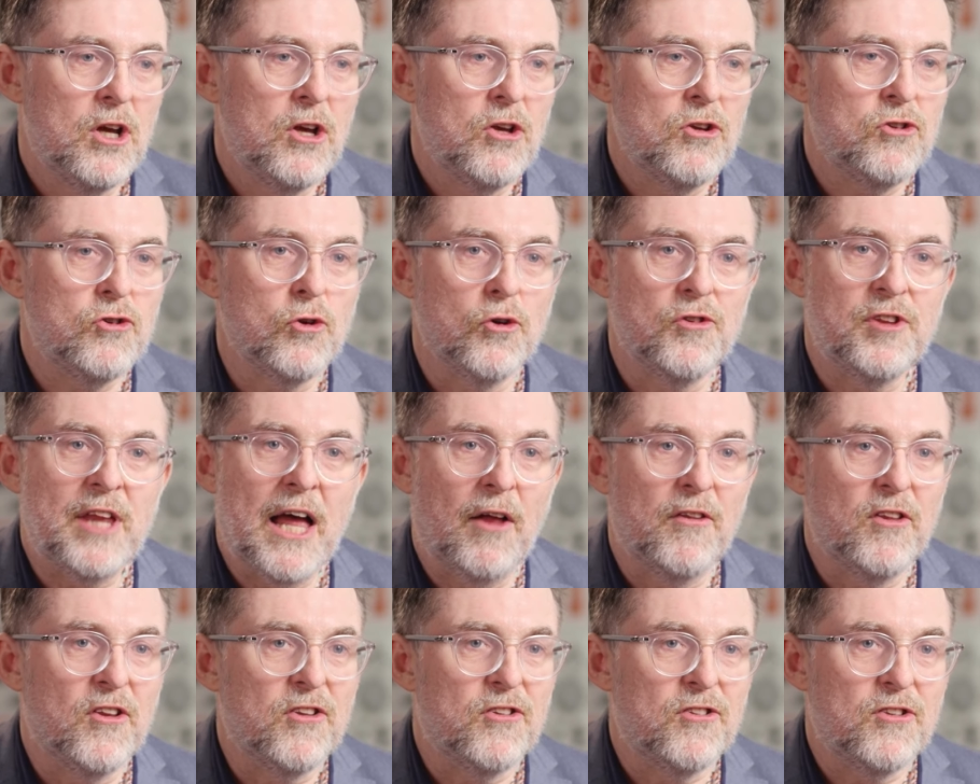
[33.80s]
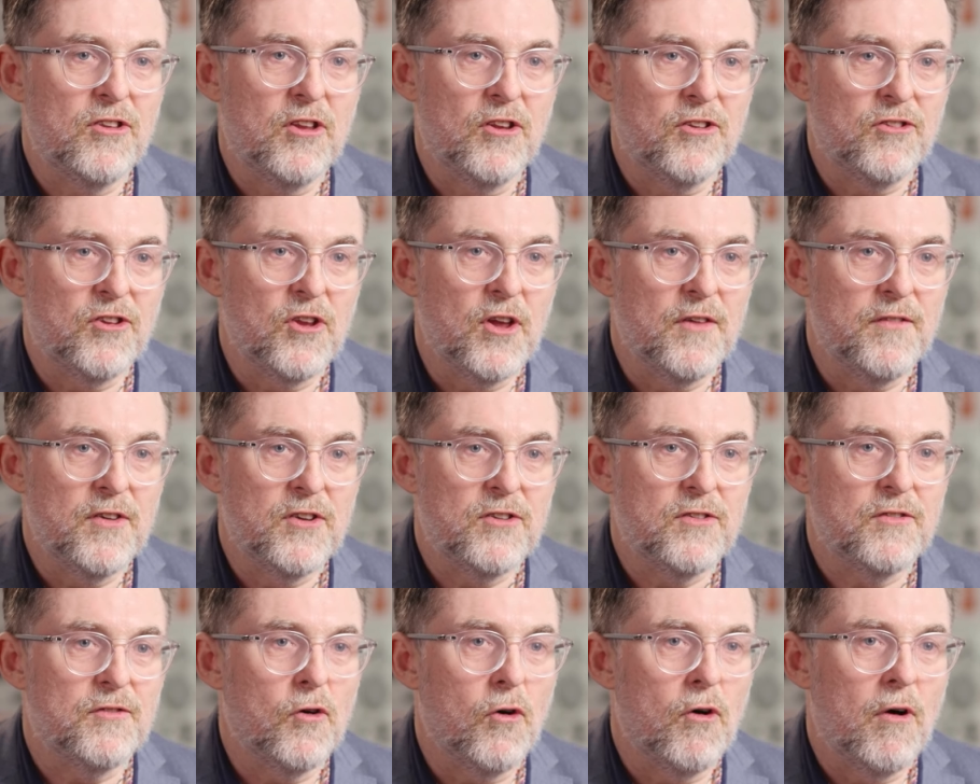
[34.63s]
shut down the
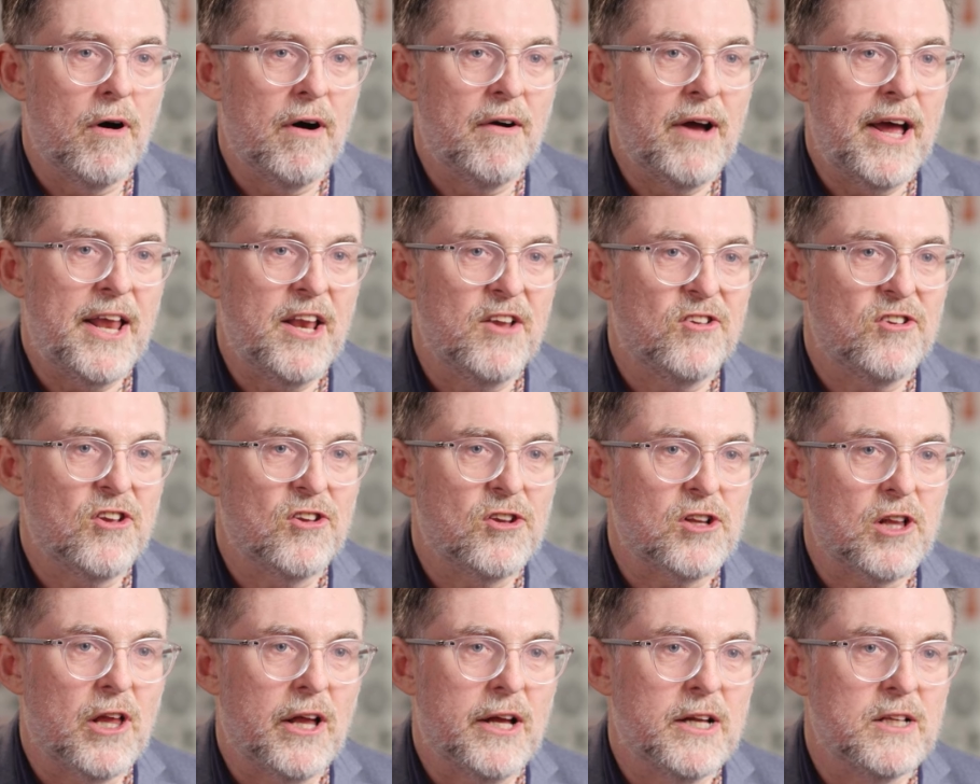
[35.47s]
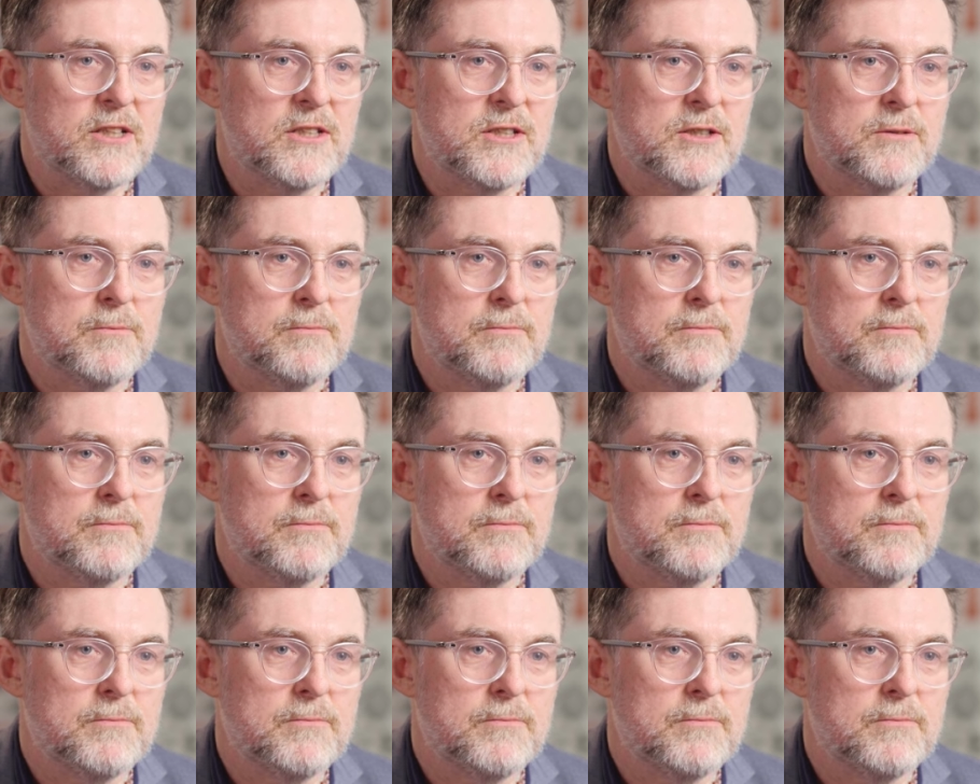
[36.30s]
service for our NHS clients.